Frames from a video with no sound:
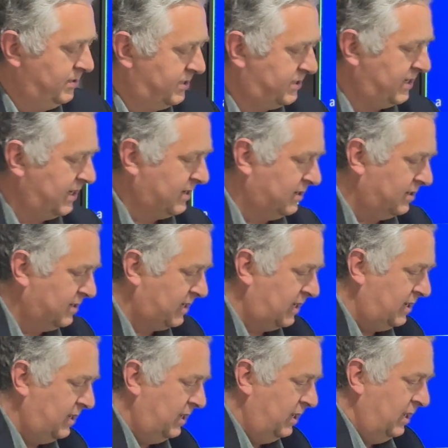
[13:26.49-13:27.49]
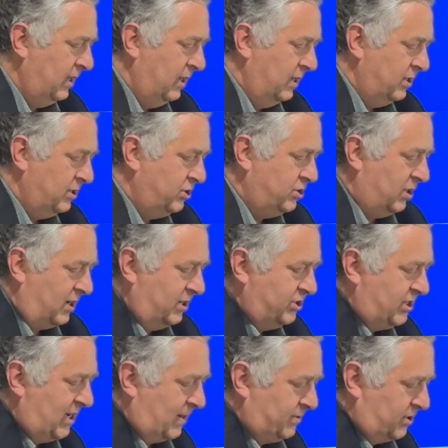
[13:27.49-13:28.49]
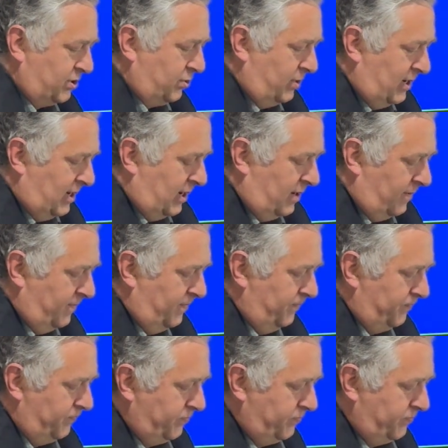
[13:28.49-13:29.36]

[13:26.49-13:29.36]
Let's take a look at John chapter 12,